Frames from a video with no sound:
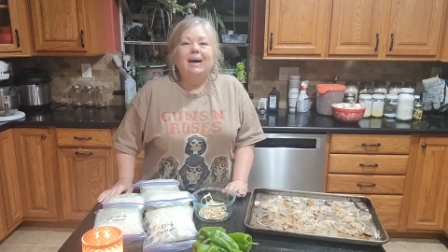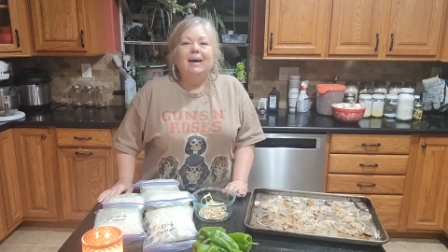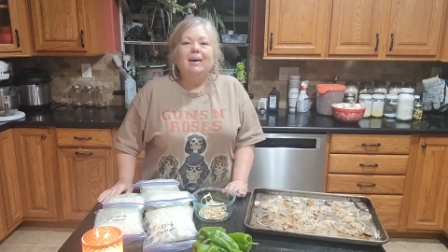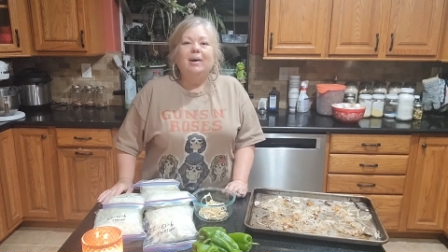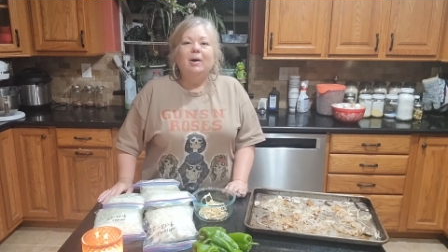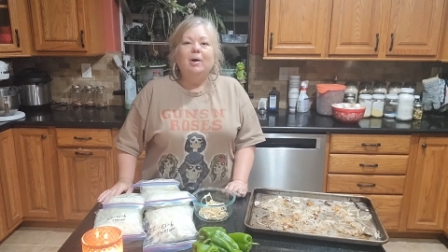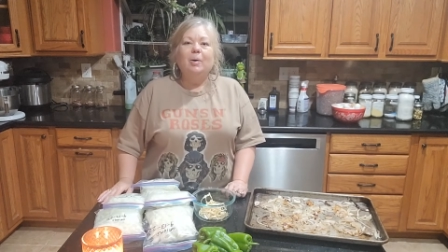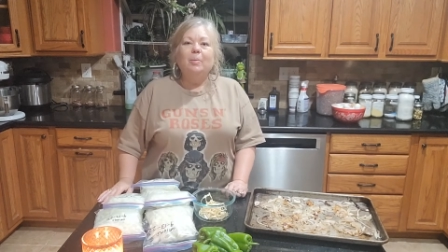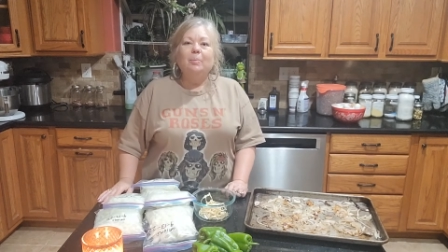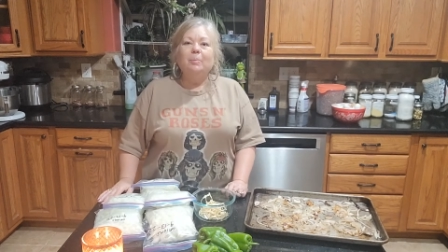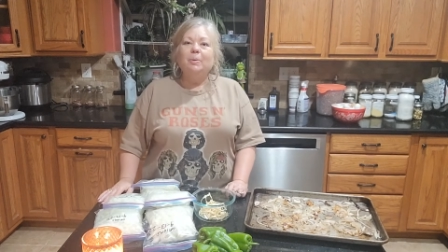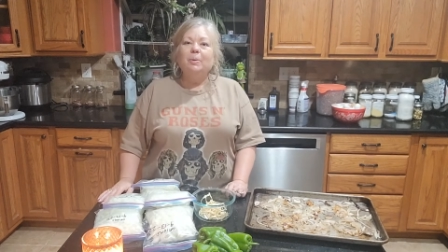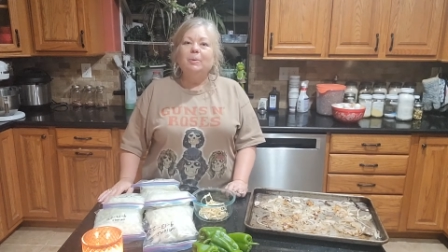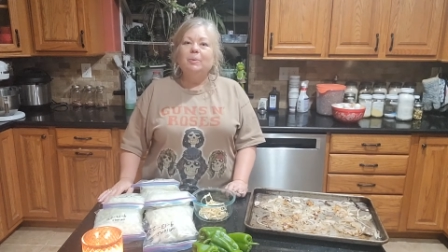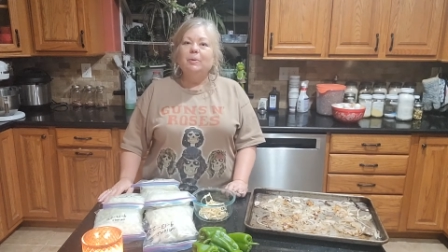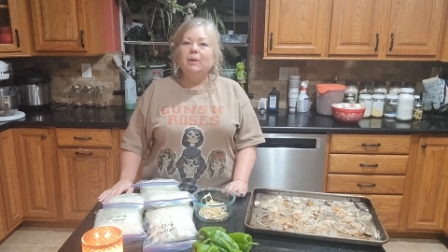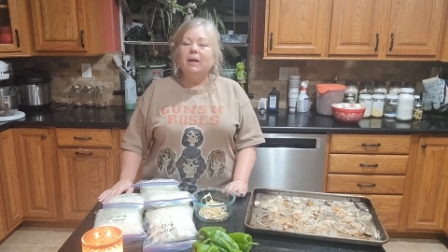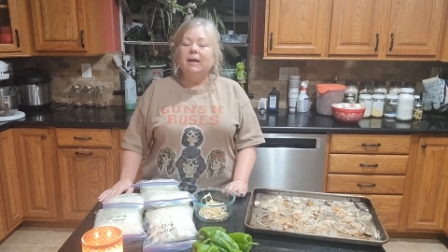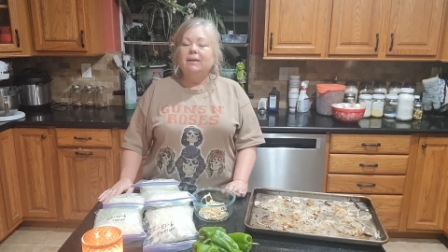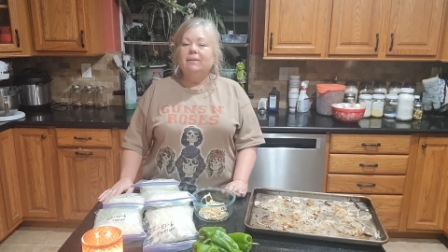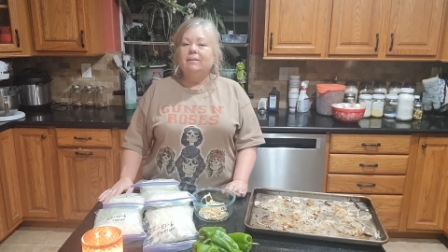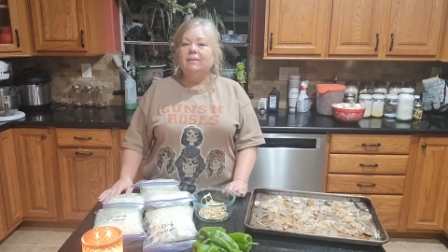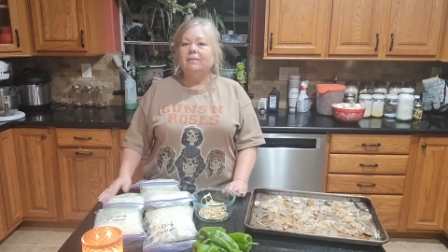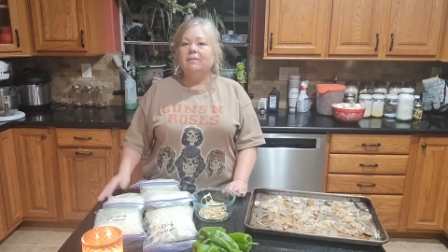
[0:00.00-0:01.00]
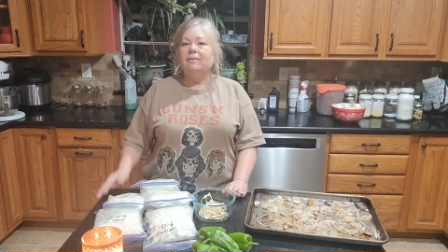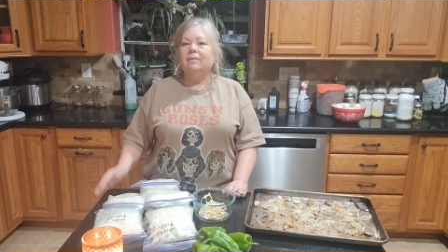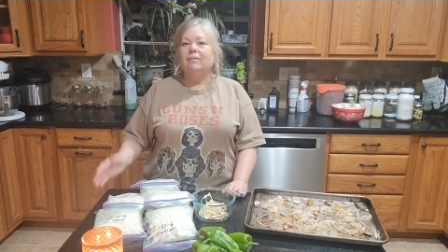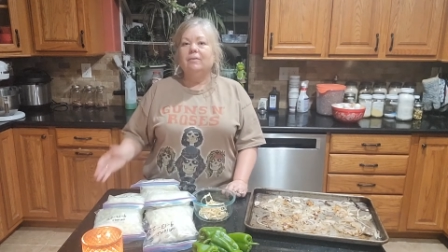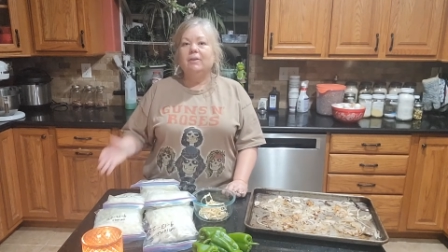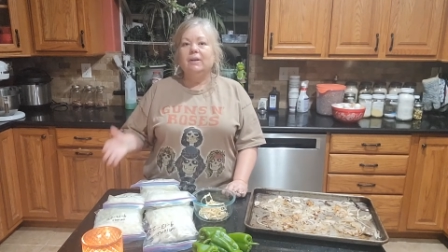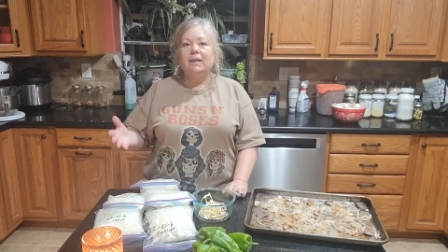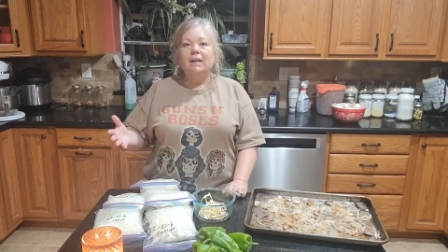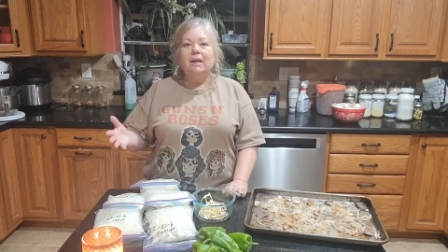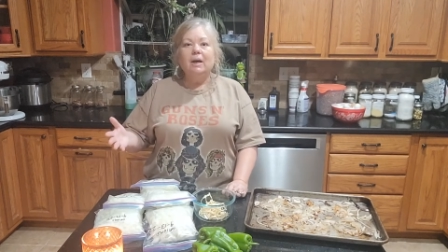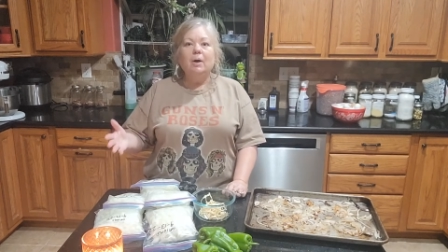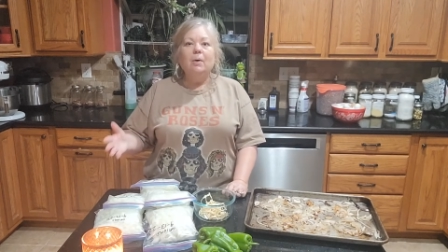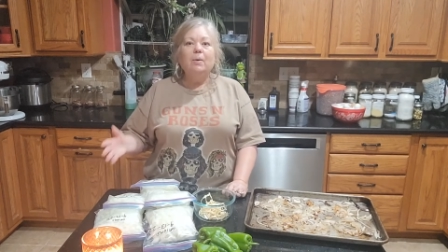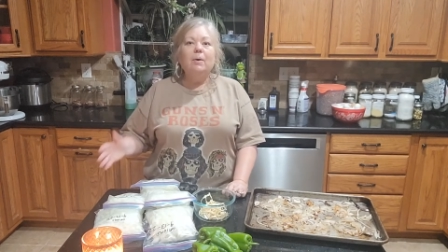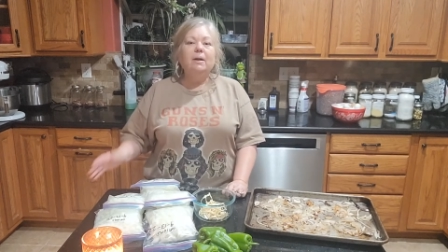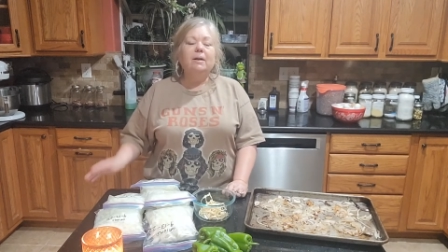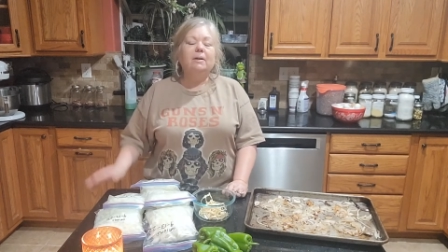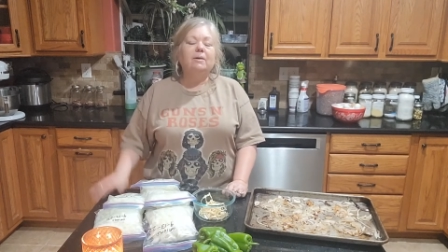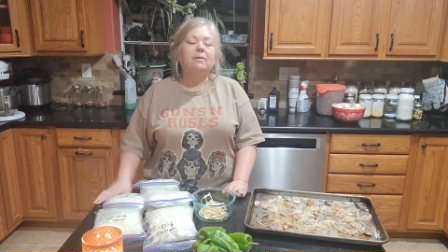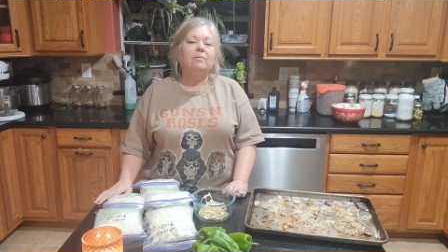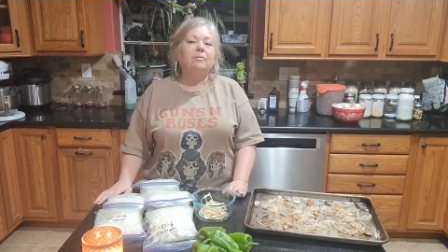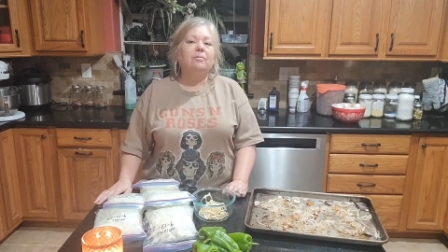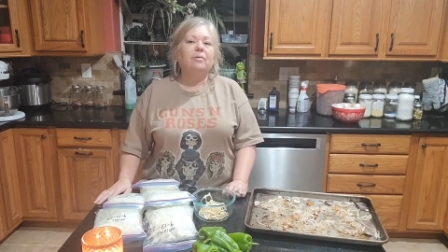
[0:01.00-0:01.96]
I hope you liked this video and